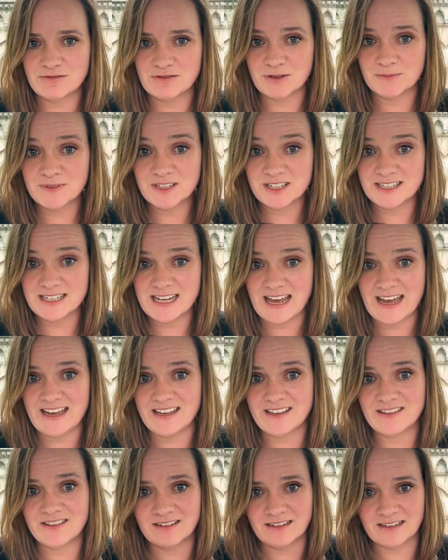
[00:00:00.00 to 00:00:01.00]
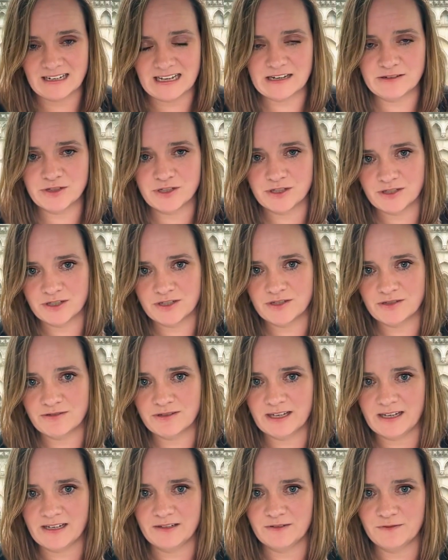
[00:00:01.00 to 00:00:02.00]
up today that allows you to do
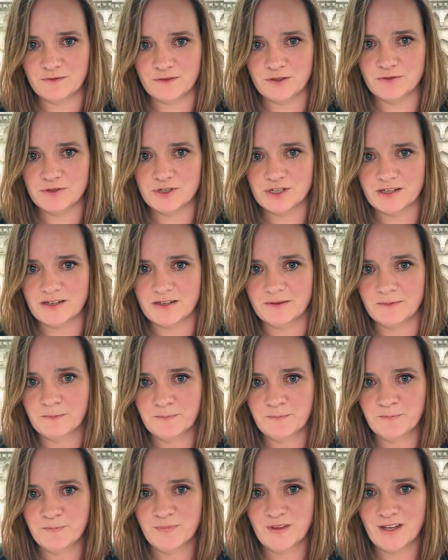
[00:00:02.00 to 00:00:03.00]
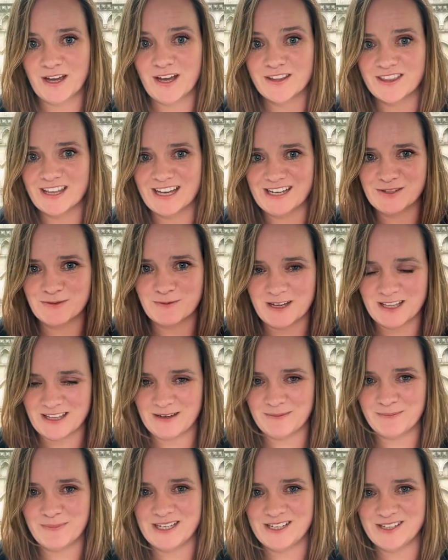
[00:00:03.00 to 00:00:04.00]
that in future? And that's where
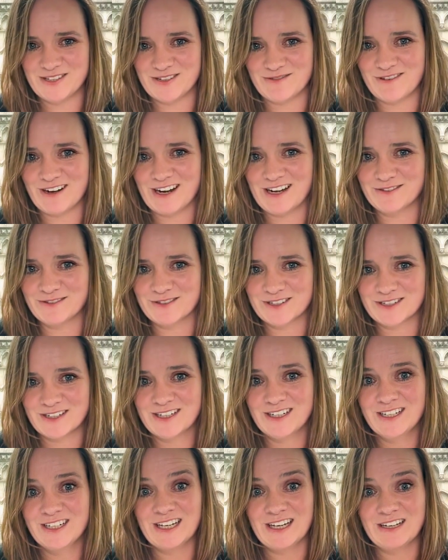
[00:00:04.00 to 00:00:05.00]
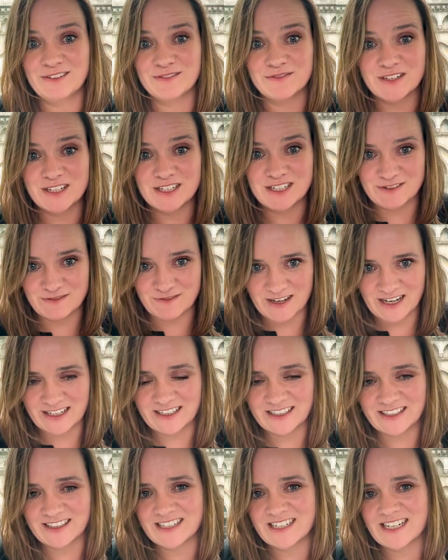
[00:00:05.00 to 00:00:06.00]
that piece around kind of
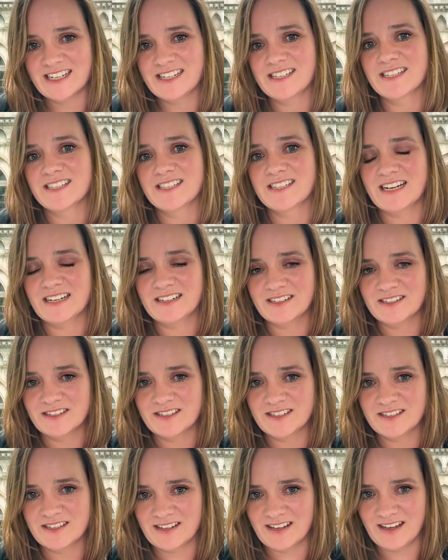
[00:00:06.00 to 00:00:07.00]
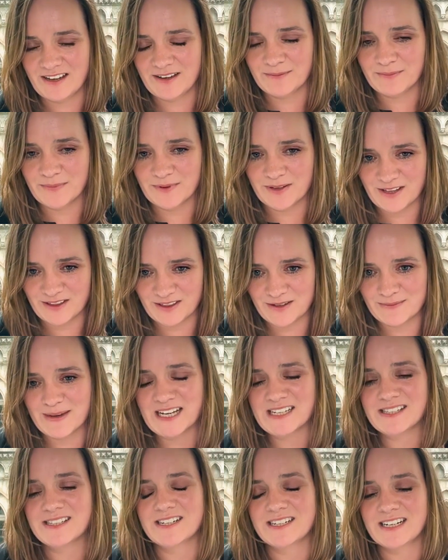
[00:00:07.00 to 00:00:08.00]
defining the data standards and the
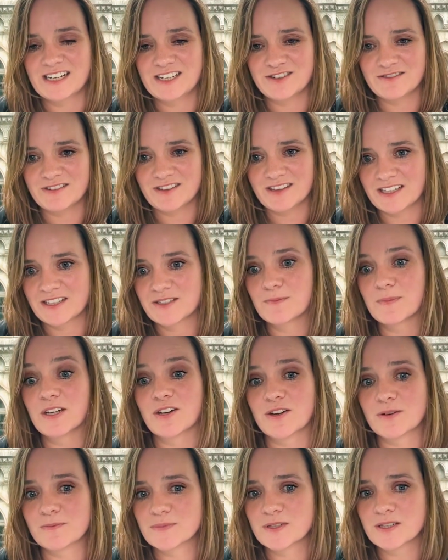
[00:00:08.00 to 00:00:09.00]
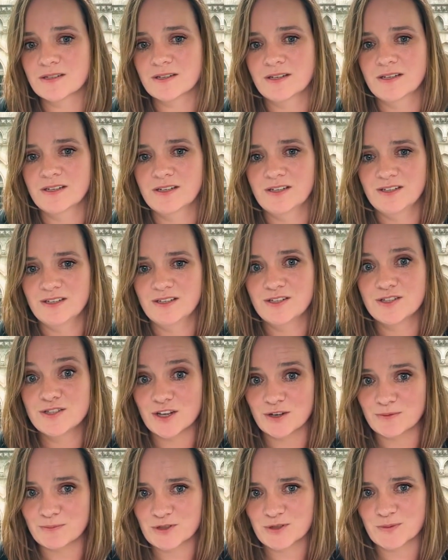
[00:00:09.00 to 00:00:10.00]
master data and things becomes so
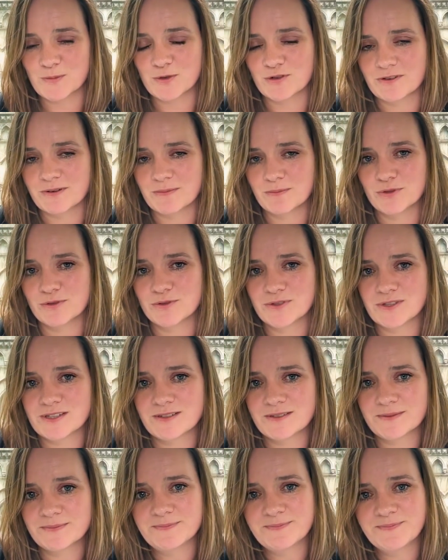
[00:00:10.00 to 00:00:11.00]
much more important.